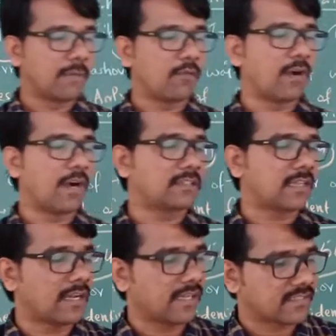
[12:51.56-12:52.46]
My words
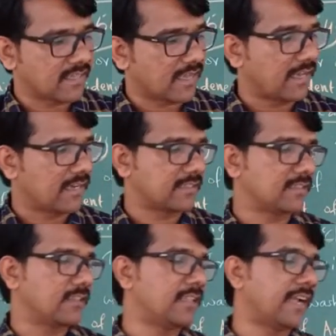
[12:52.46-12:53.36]
are like stars
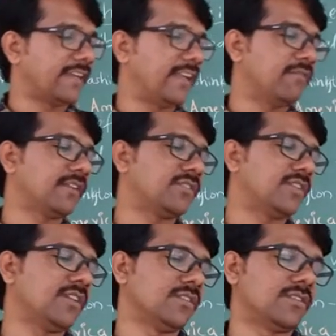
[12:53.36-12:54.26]
that never
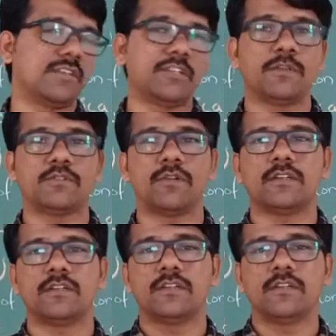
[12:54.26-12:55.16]
change. It means what?